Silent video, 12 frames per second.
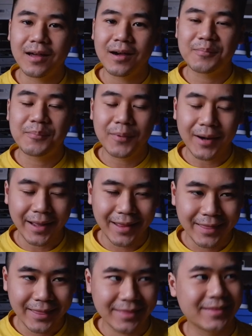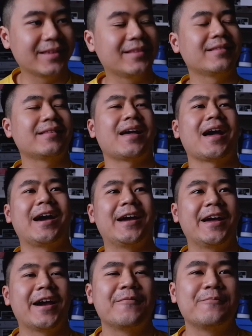a brand that I
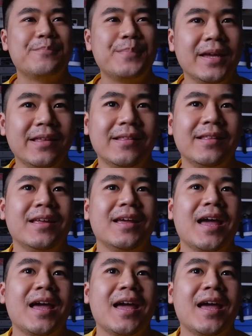have been